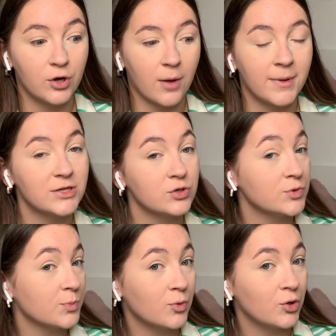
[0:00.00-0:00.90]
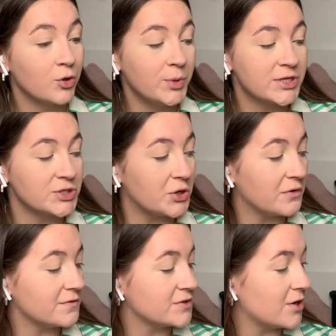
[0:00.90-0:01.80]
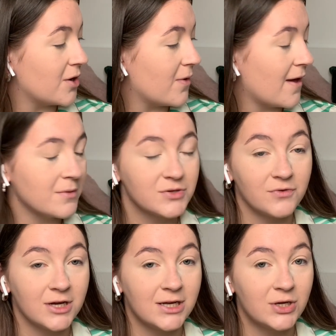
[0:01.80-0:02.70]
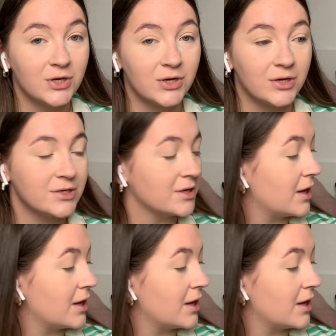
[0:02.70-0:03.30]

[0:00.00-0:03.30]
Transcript: I picked up some more uni stuff, so that was really good.